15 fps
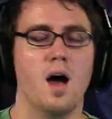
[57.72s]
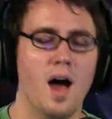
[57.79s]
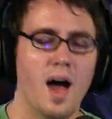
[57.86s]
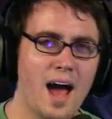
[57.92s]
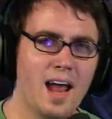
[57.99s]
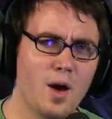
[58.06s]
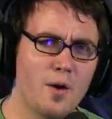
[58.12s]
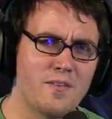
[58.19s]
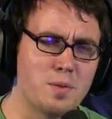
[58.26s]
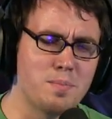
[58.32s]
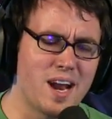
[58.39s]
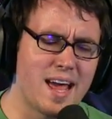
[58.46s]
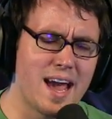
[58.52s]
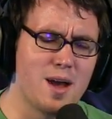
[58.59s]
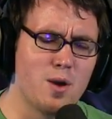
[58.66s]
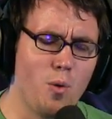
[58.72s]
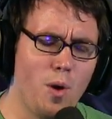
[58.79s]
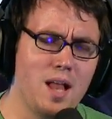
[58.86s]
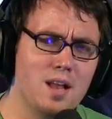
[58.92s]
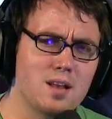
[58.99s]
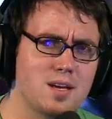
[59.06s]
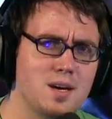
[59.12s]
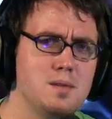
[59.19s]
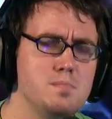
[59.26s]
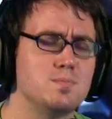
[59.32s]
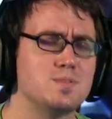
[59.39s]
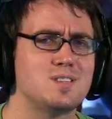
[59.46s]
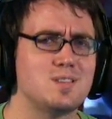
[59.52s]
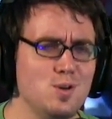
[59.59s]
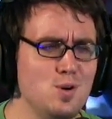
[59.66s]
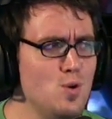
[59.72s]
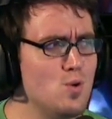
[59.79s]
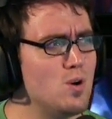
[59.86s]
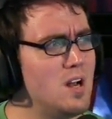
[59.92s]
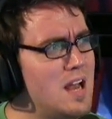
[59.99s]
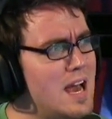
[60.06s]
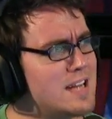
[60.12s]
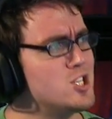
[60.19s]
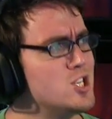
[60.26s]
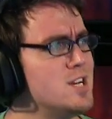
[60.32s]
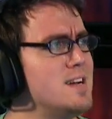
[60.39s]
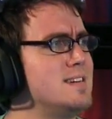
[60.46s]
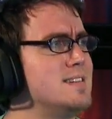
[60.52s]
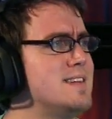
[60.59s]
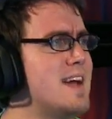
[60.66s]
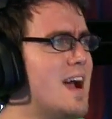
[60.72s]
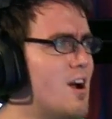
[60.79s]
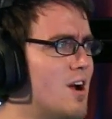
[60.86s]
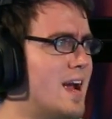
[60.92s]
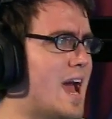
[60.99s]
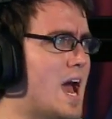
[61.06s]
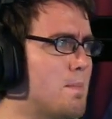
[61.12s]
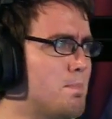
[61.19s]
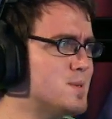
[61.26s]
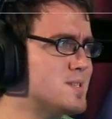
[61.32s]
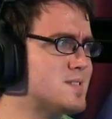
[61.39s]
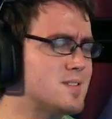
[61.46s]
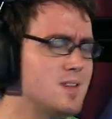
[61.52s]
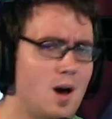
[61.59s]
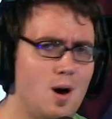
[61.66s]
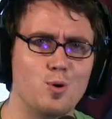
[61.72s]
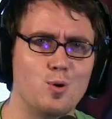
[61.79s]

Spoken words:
Hello, everybody, and welcome to Legendary episode